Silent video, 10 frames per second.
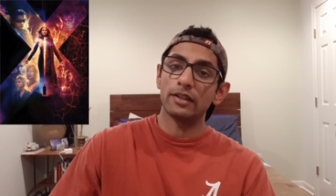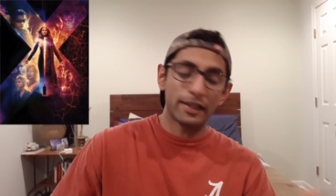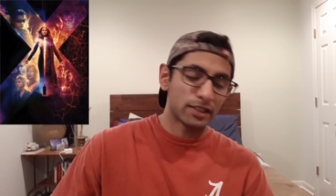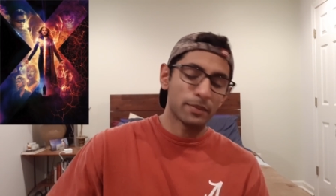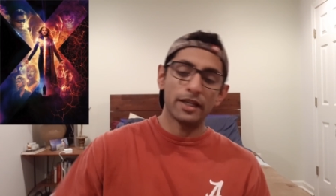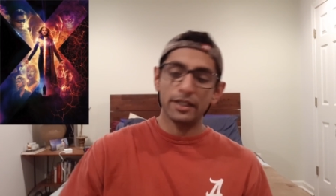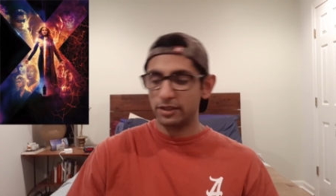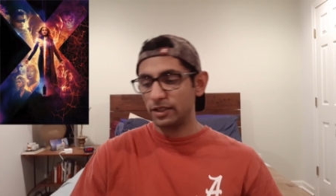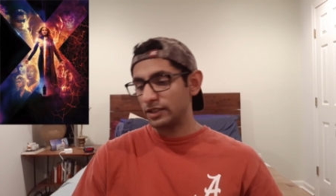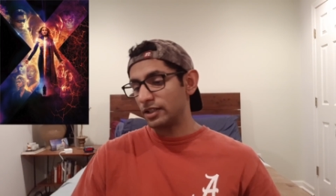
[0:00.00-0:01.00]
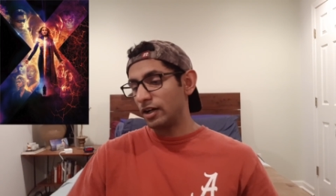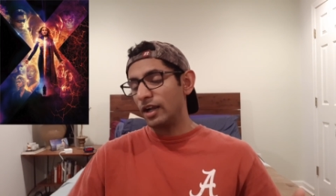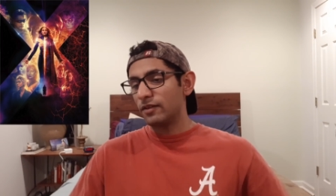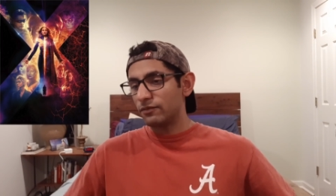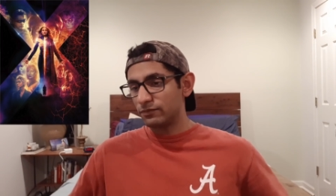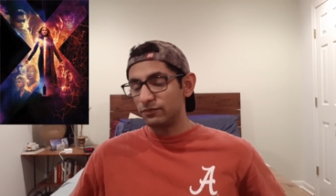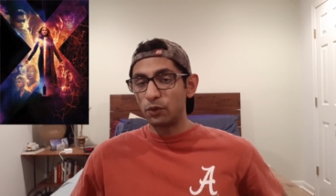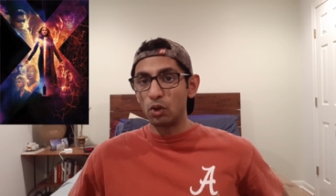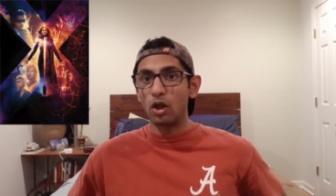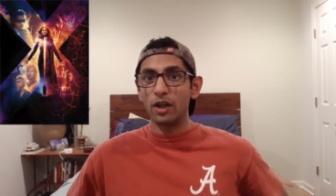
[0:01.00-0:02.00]
It's mixed. It's not
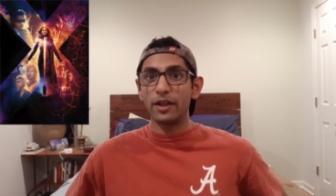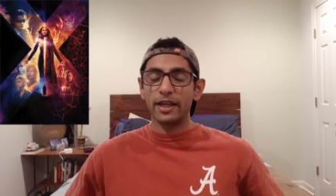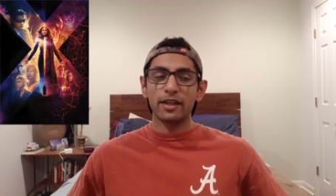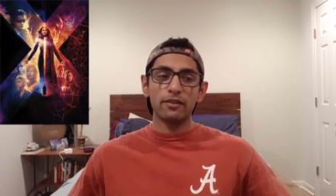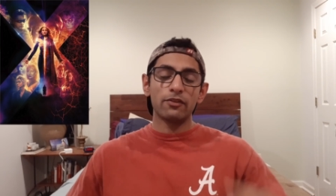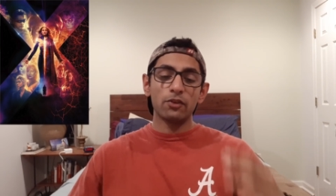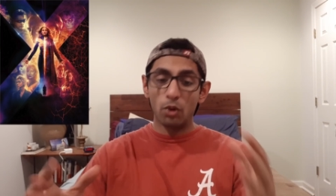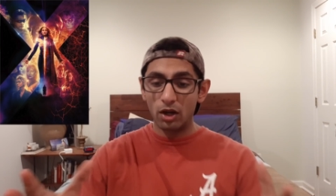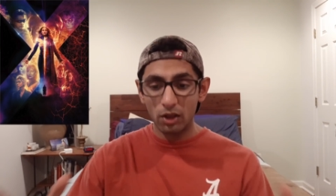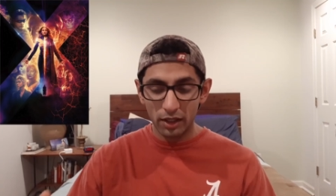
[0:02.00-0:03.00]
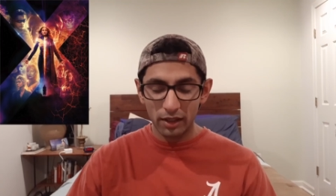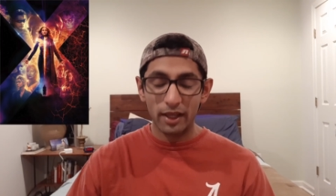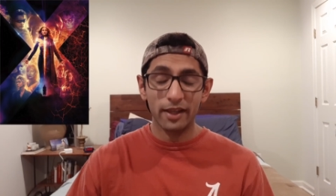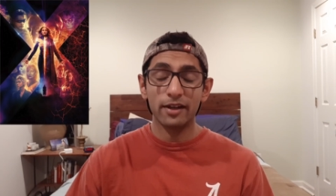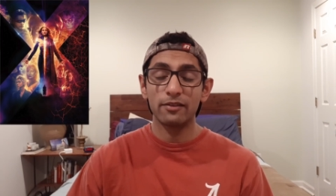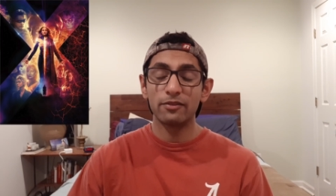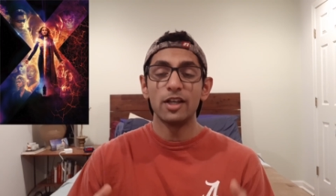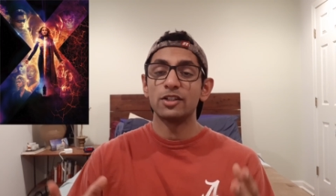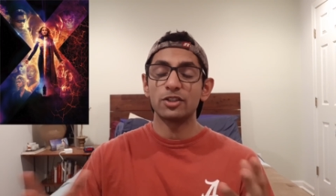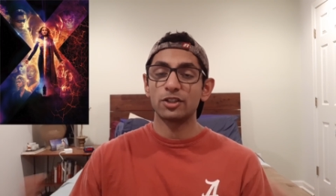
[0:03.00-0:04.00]
full on negative. If you want to look at negative,
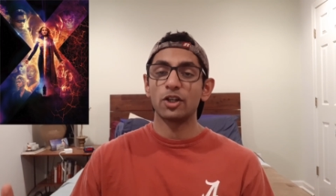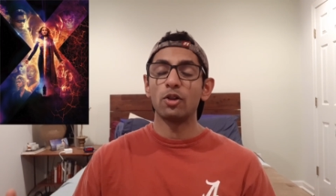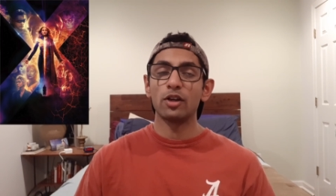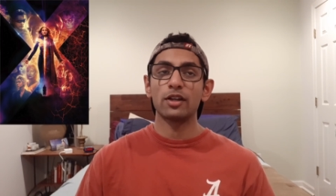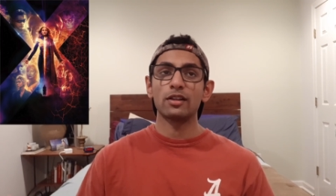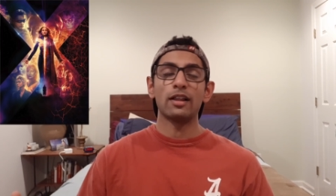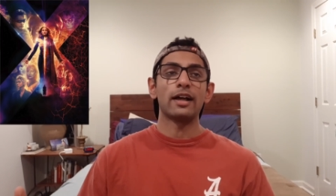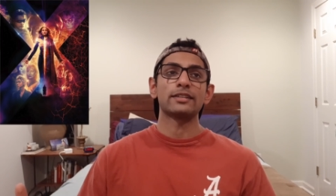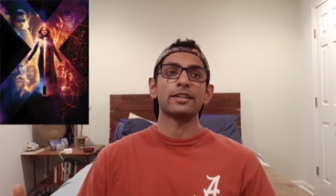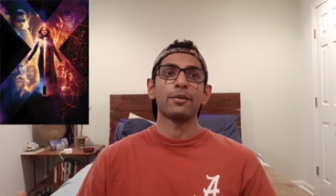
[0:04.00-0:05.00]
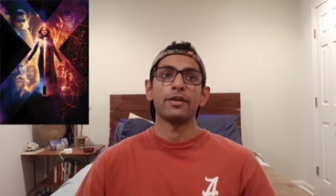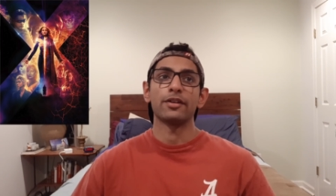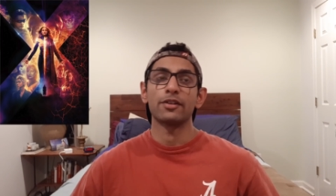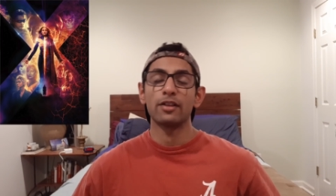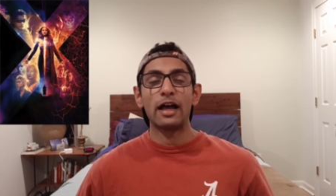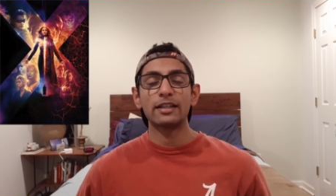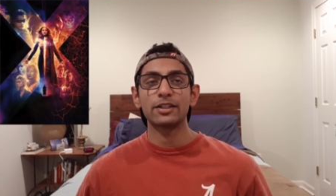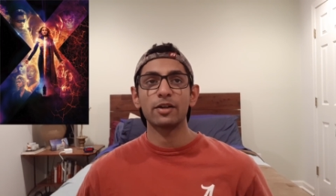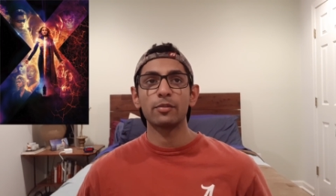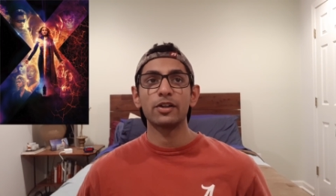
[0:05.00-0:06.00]
just go look at The Last Airbender. The Last
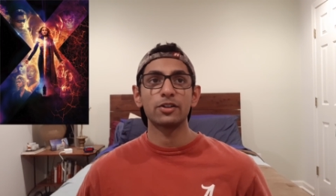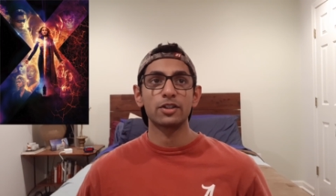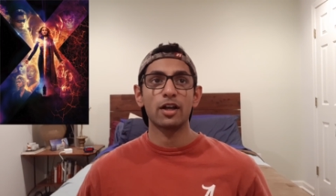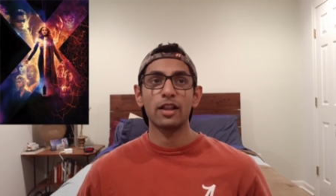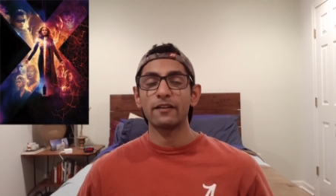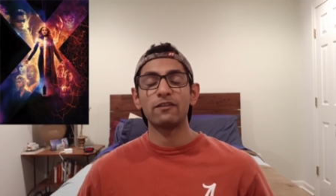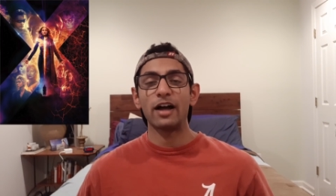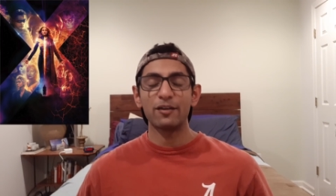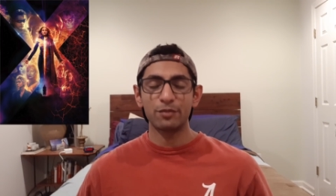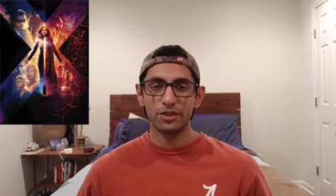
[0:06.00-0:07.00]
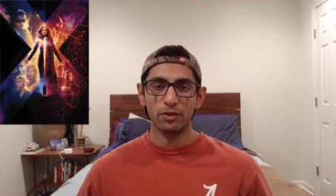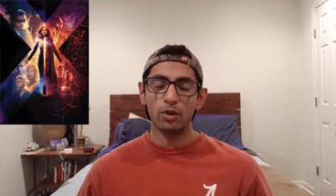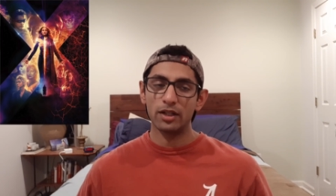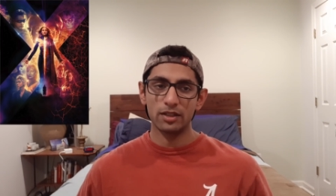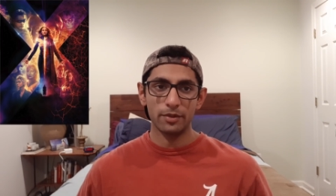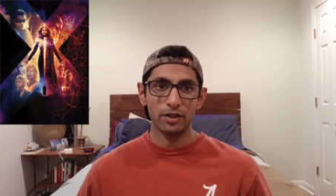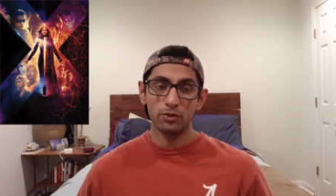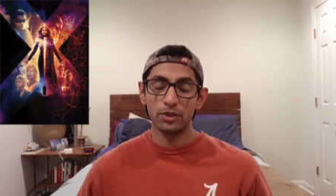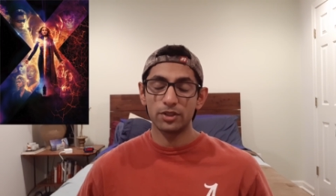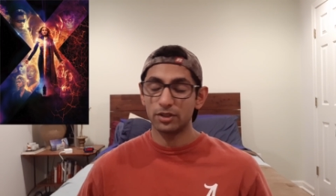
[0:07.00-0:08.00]
Airbender's got like a 5% Rotten Tomatoes,
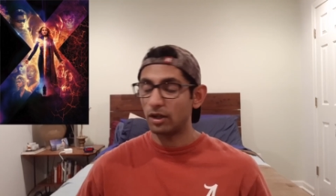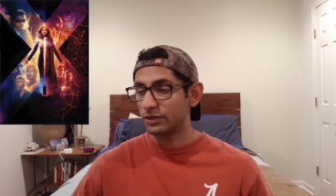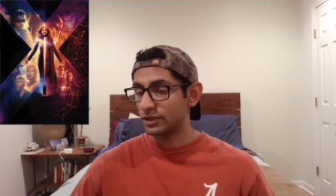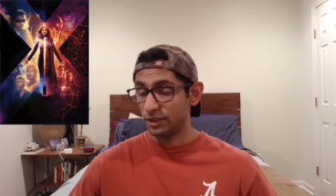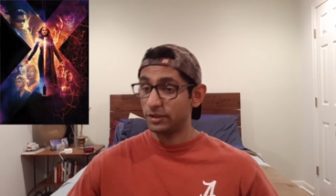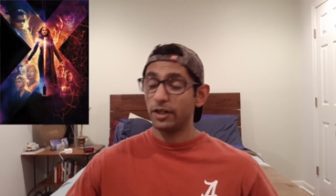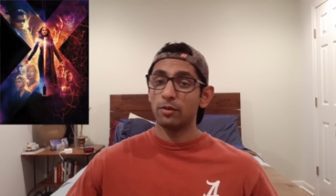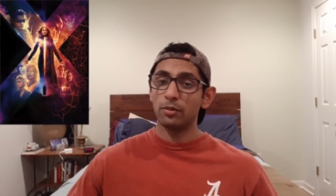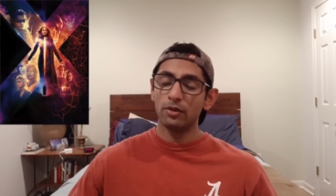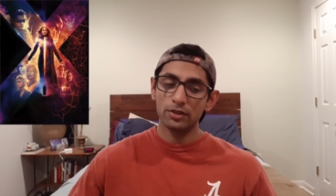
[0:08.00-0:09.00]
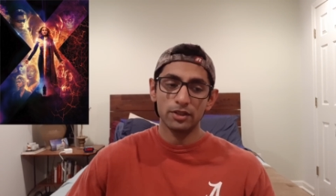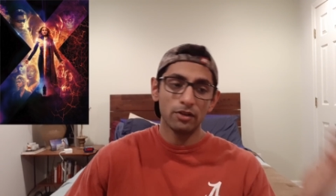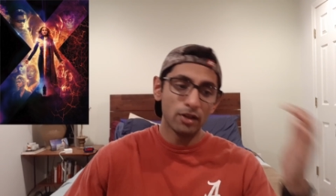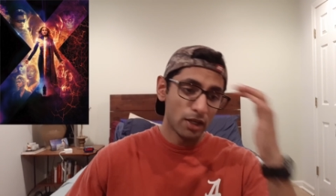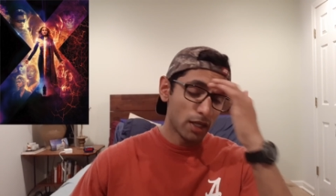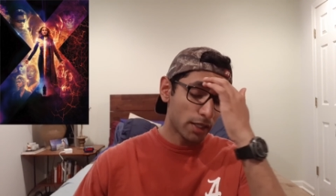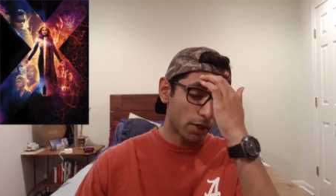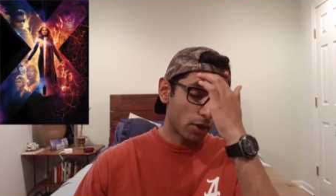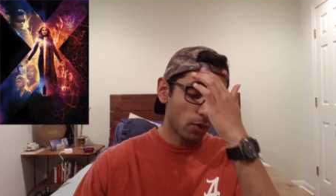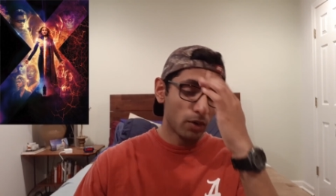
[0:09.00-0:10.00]
which is obviously terrible still, you
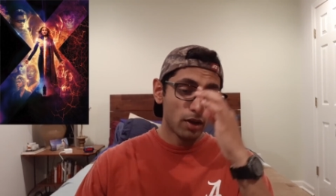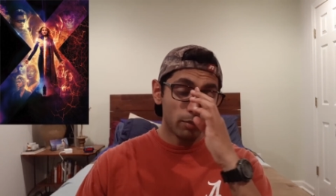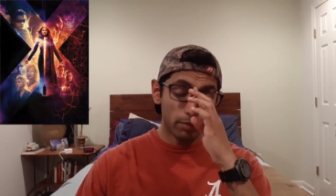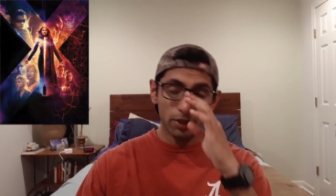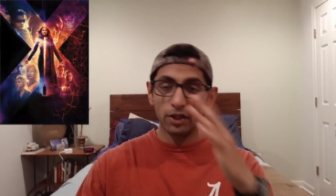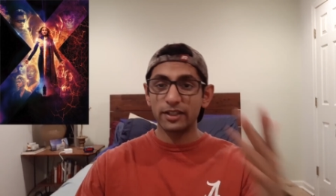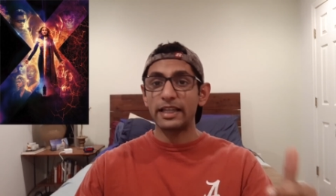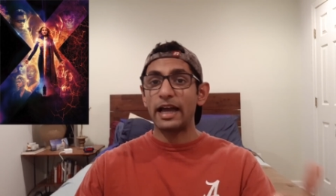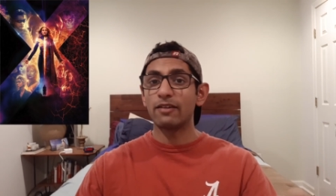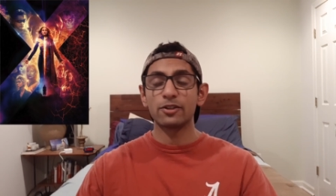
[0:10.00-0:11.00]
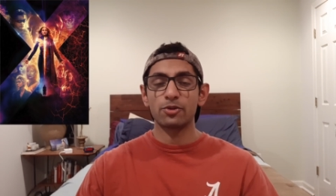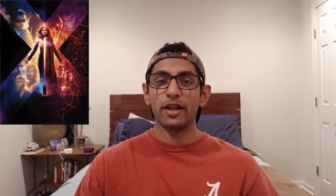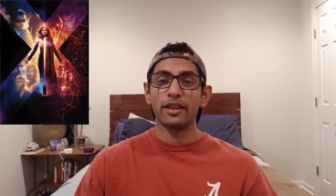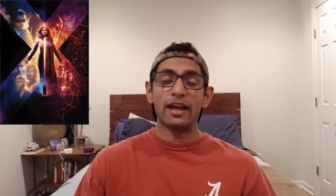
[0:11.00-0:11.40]
know, but look at the average rating.